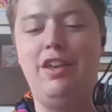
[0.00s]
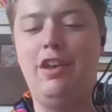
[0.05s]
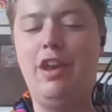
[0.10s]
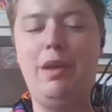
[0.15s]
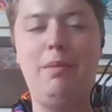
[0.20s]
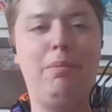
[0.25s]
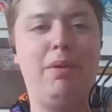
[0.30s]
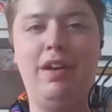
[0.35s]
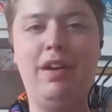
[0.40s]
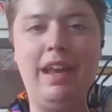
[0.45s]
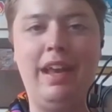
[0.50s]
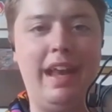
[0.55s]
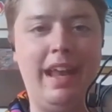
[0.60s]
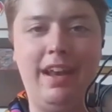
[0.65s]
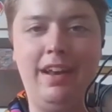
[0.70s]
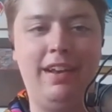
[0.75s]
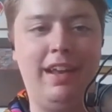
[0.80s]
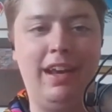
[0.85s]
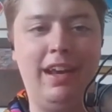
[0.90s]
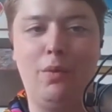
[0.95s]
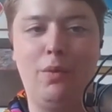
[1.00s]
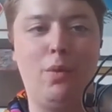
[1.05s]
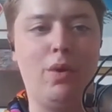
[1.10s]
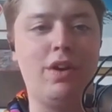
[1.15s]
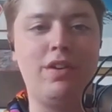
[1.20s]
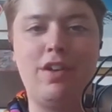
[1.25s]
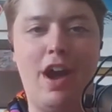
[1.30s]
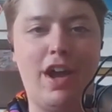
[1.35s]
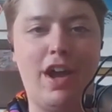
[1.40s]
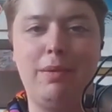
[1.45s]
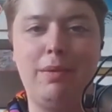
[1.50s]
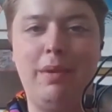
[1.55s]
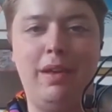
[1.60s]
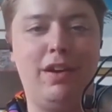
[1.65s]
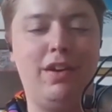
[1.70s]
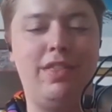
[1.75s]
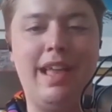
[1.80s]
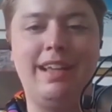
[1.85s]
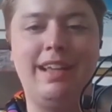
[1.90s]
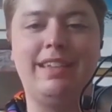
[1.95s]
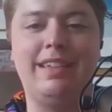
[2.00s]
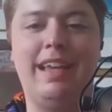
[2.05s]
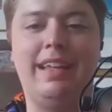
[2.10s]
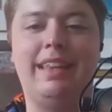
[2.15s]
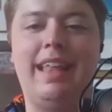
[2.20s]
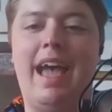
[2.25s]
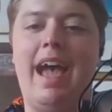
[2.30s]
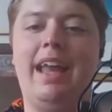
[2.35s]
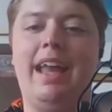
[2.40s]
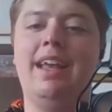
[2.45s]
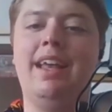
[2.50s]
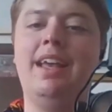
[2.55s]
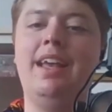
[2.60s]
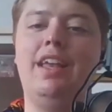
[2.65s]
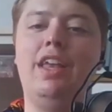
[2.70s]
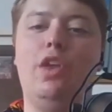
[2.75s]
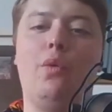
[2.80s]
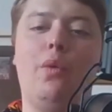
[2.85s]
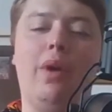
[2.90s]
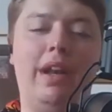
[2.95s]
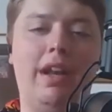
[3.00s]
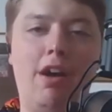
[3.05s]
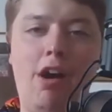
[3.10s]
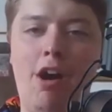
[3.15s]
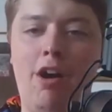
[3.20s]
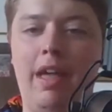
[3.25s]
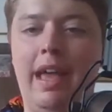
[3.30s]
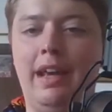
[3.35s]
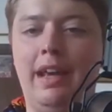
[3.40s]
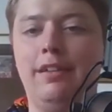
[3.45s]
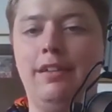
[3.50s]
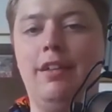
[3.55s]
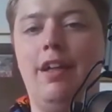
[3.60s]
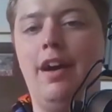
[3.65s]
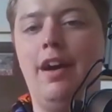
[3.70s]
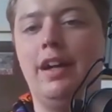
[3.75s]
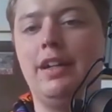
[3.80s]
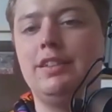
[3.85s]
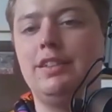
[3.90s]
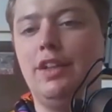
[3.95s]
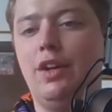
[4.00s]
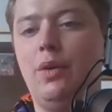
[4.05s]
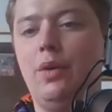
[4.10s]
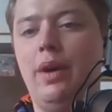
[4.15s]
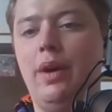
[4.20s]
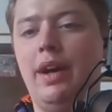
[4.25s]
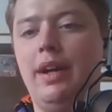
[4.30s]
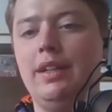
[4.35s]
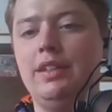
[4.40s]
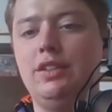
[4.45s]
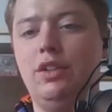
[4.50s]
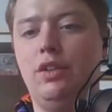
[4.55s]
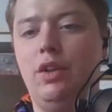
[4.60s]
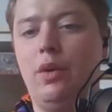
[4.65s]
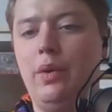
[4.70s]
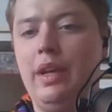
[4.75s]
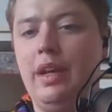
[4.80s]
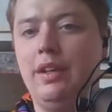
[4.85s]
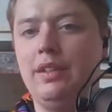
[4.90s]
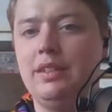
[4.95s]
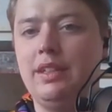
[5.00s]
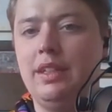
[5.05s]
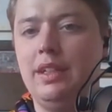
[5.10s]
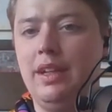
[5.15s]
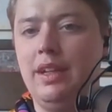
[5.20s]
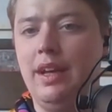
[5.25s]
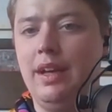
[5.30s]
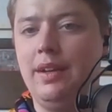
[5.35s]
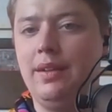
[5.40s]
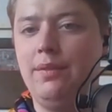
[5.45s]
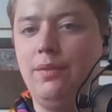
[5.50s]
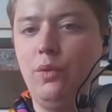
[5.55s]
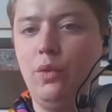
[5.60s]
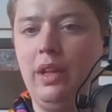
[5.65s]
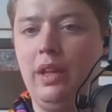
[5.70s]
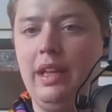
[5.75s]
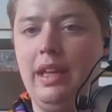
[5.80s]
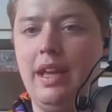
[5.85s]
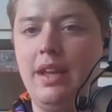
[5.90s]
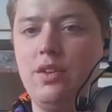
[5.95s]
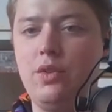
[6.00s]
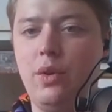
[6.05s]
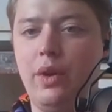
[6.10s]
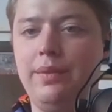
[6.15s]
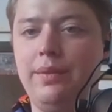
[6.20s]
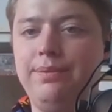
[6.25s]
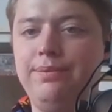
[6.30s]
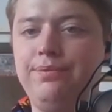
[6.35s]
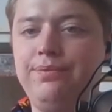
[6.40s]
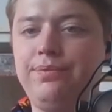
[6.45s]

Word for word: you didn't put it in in a Word document or things like that. You want it all analog, so uh, so no one else can uh, really get to it.